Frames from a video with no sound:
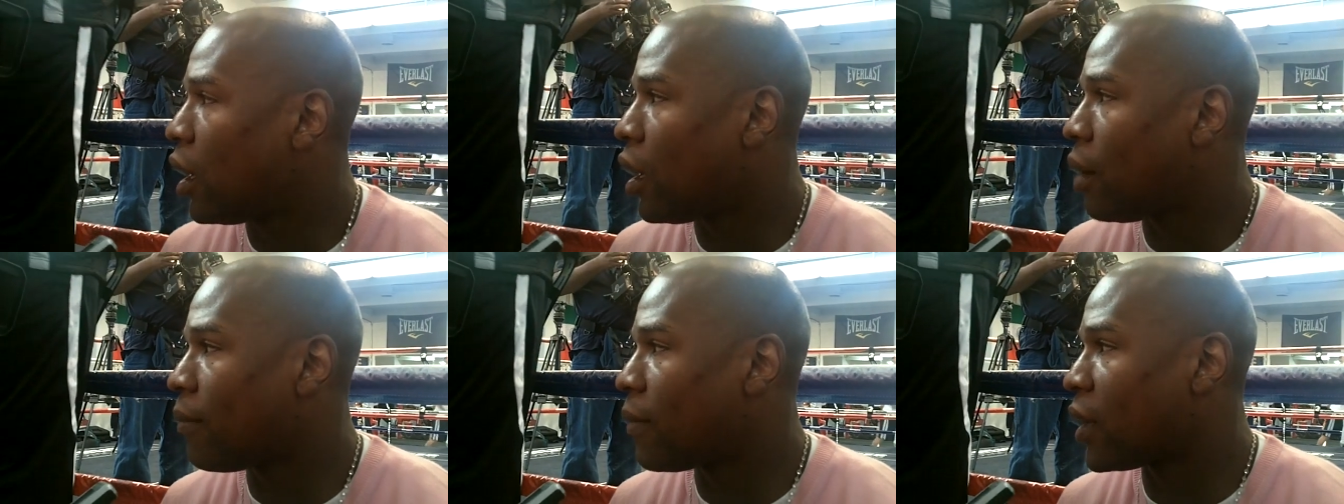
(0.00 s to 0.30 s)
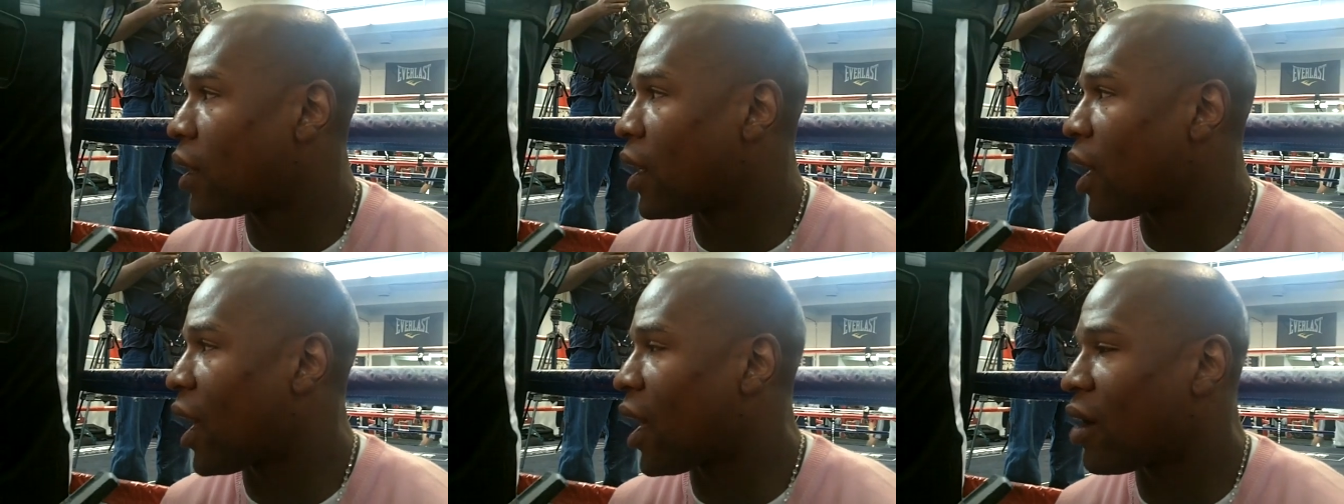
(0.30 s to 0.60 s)
I
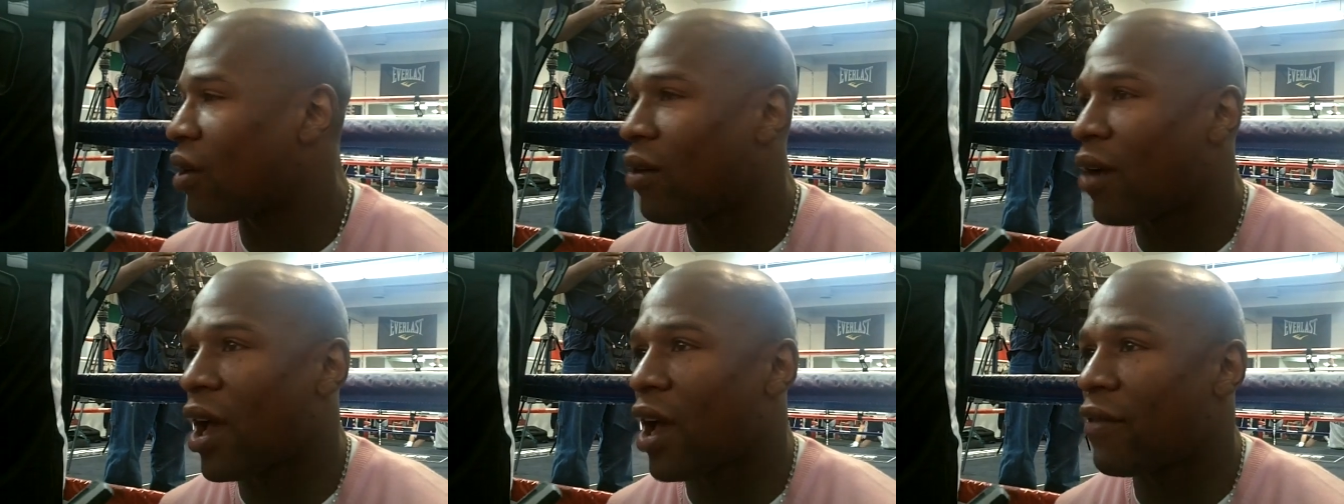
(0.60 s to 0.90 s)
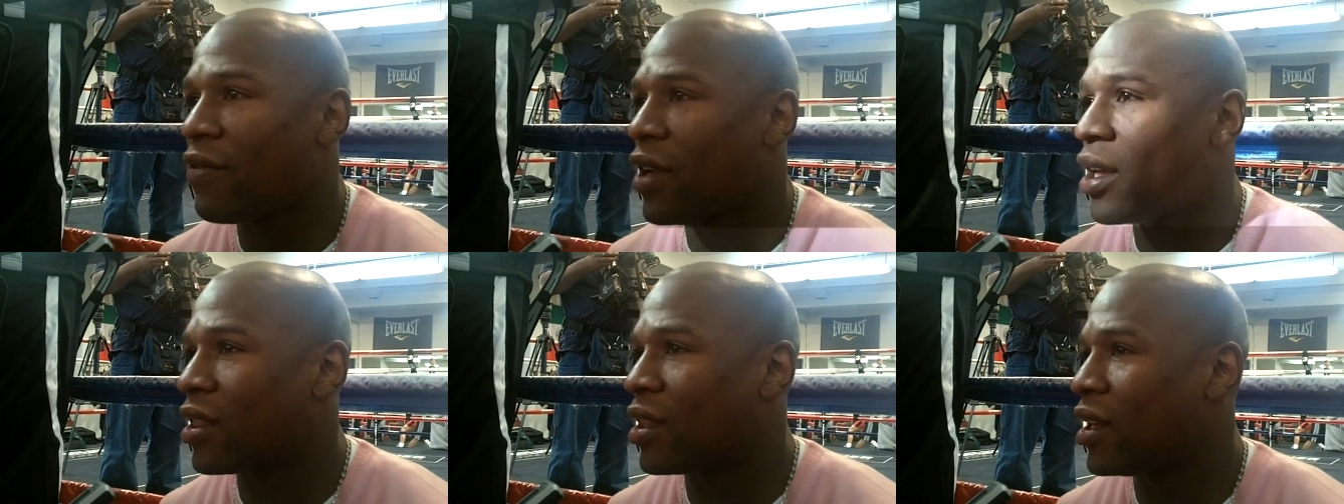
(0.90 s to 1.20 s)
mean, I don't
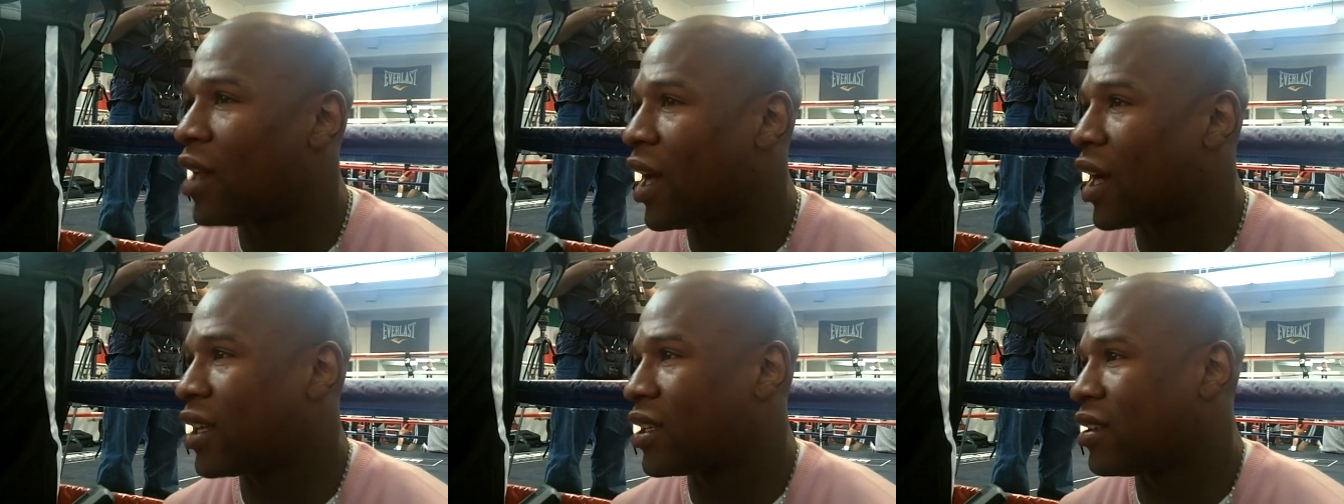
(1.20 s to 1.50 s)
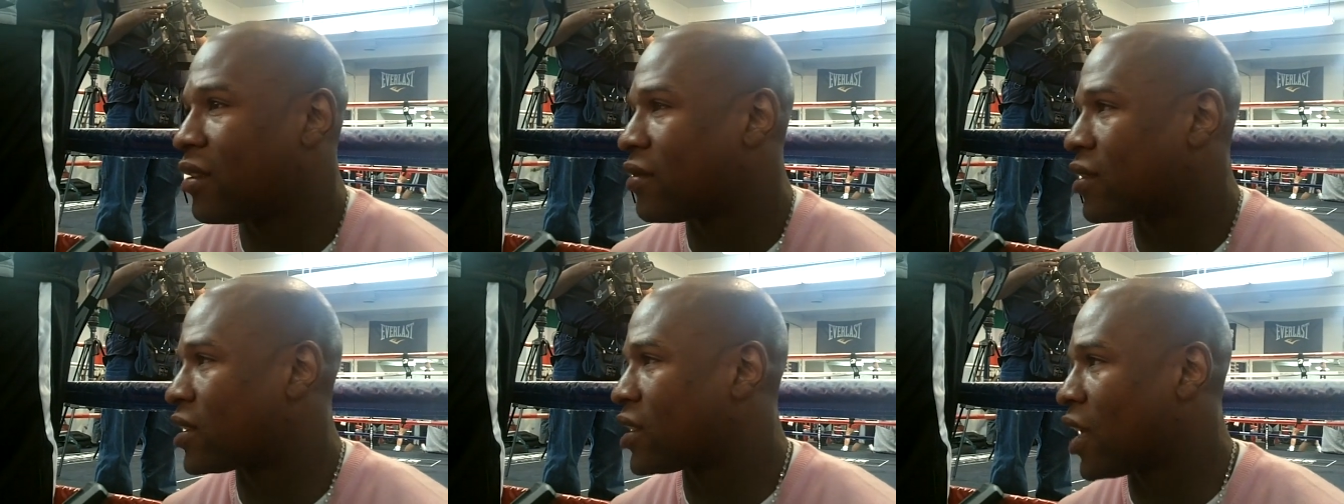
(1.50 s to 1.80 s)
have nothing
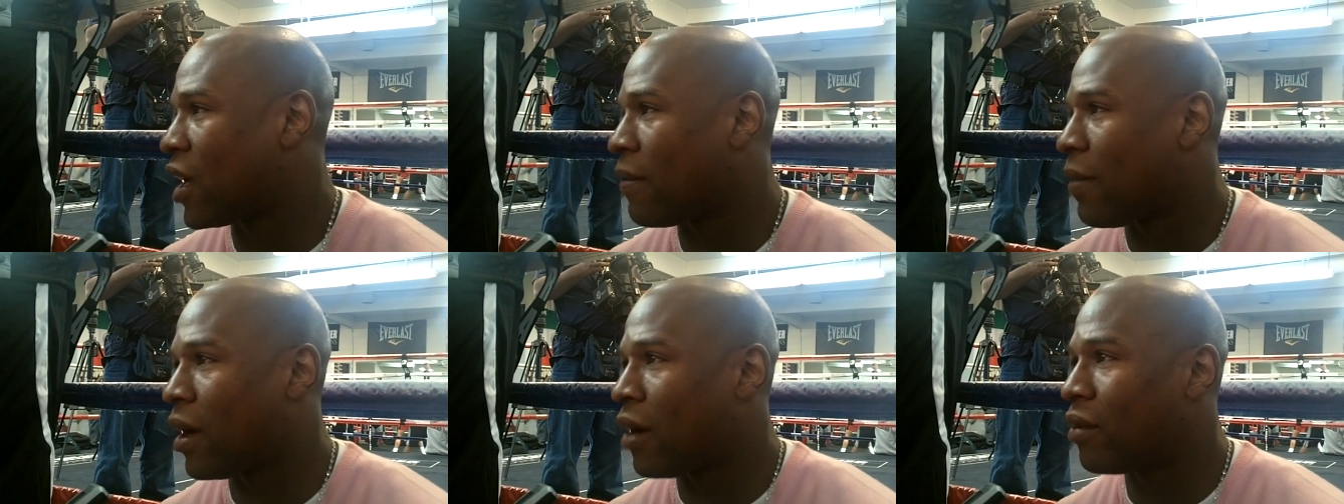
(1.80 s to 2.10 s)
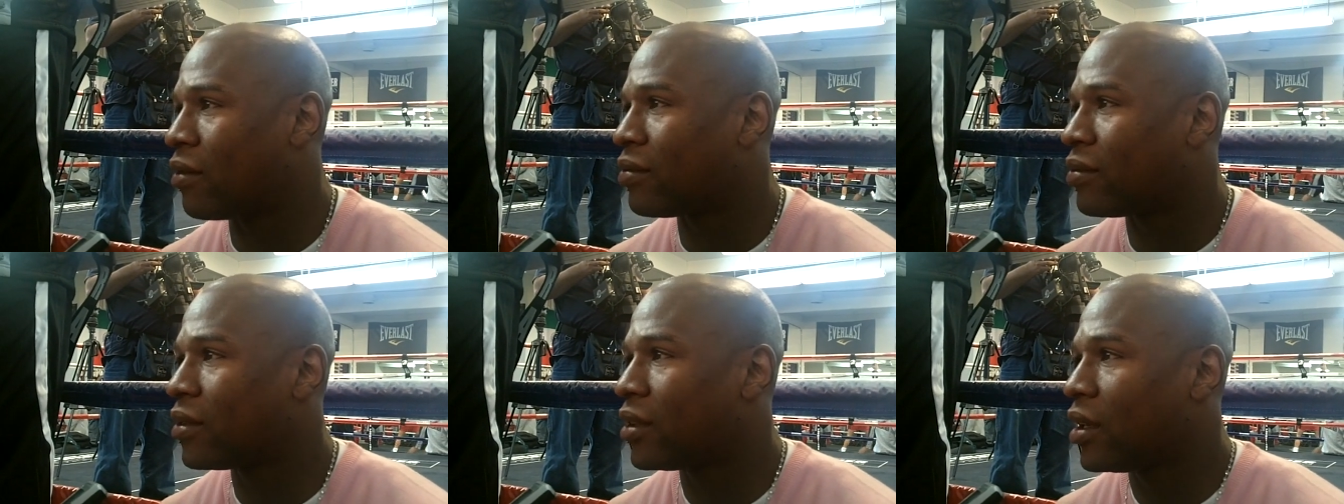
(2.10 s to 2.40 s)
negative to say
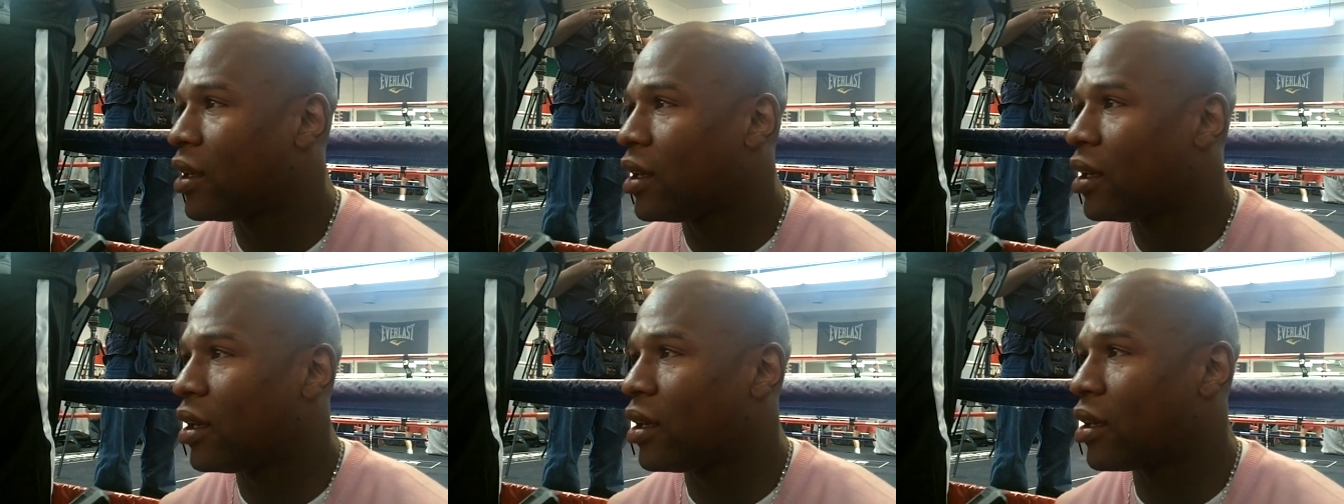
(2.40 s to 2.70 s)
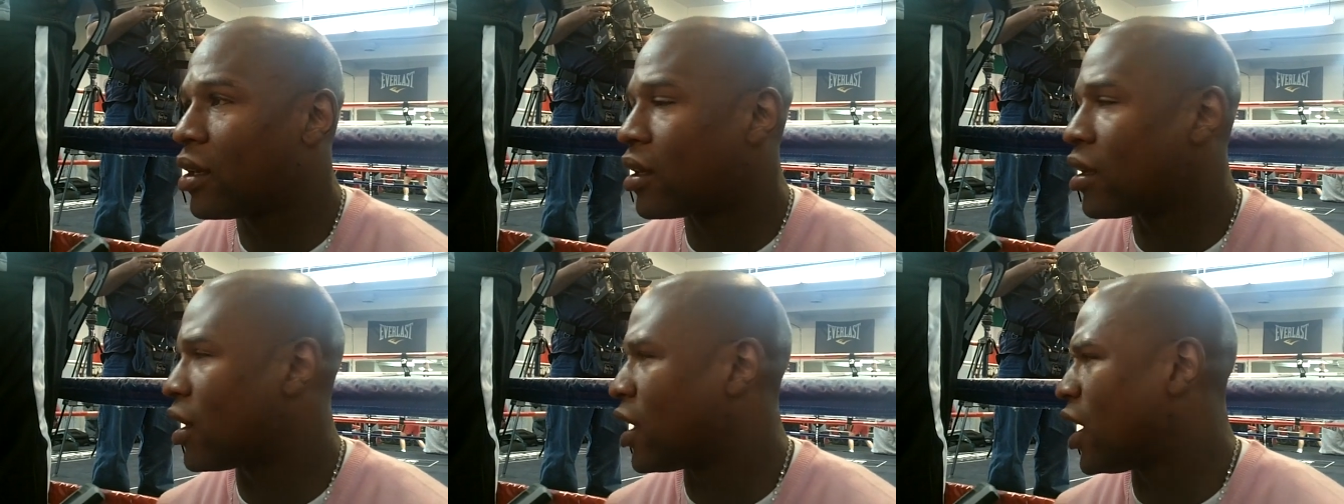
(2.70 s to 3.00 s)
about
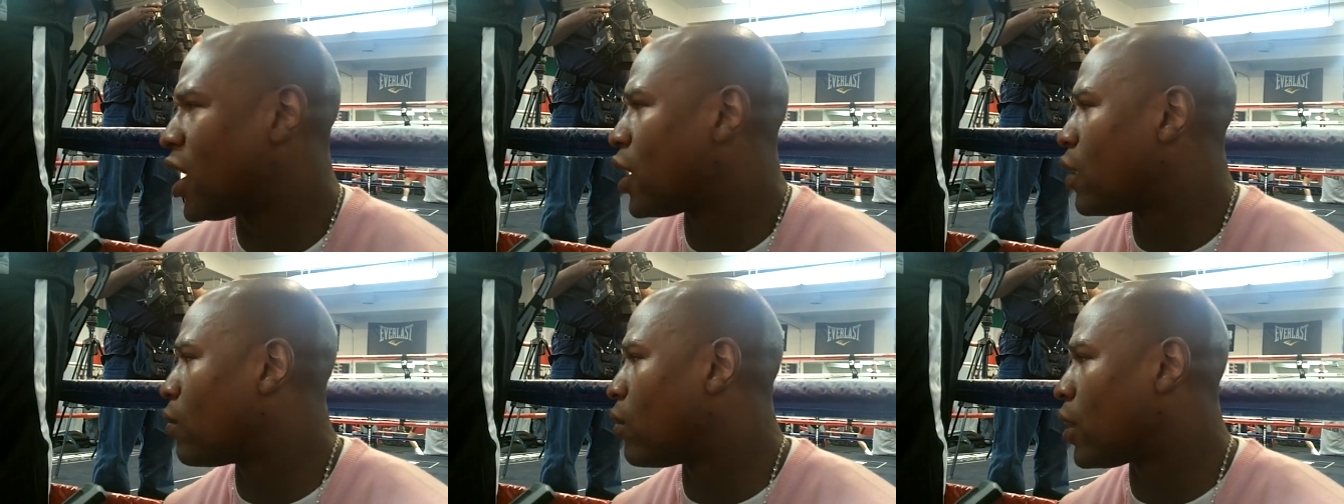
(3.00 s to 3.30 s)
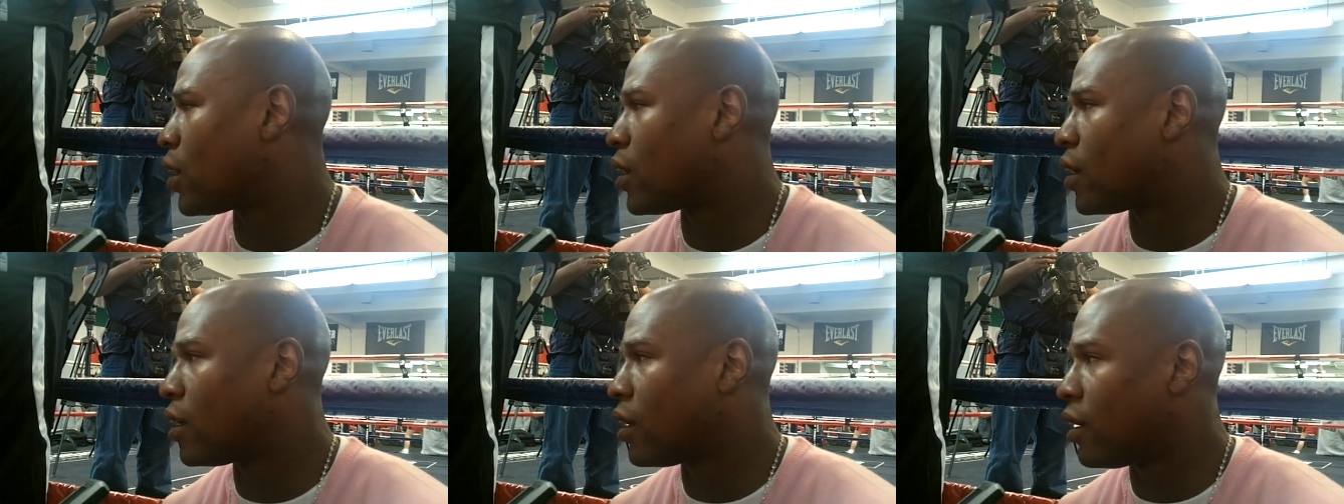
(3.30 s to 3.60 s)

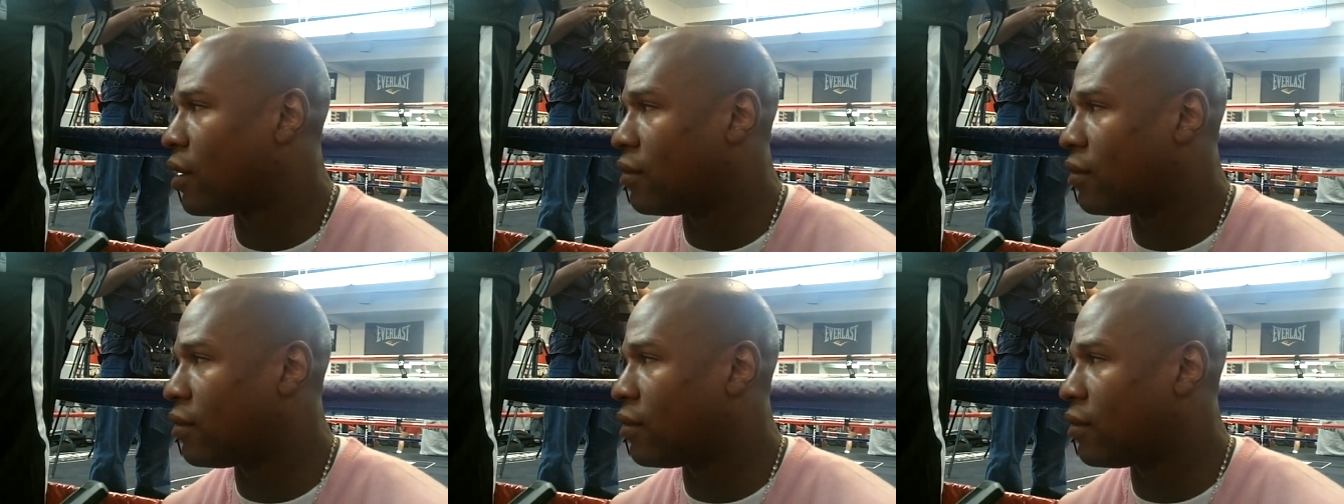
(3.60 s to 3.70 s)
anyone.